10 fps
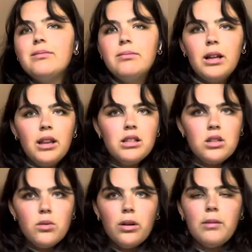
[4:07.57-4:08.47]
but this is
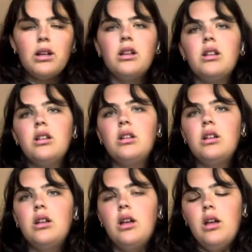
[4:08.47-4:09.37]
what I
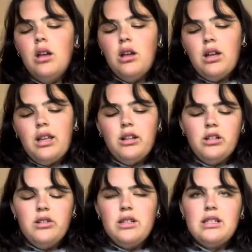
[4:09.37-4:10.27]
think I'll
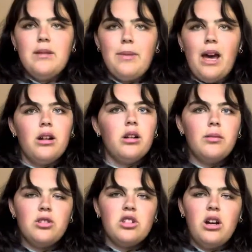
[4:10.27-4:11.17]
use the same pattern. I'm
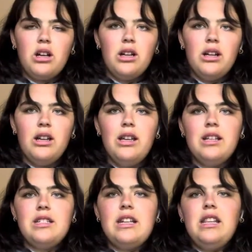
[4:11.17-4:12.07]
just not gonna
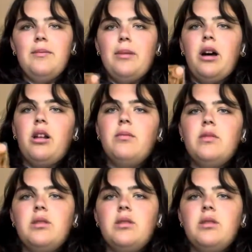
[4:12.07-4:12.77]
extend the bottom to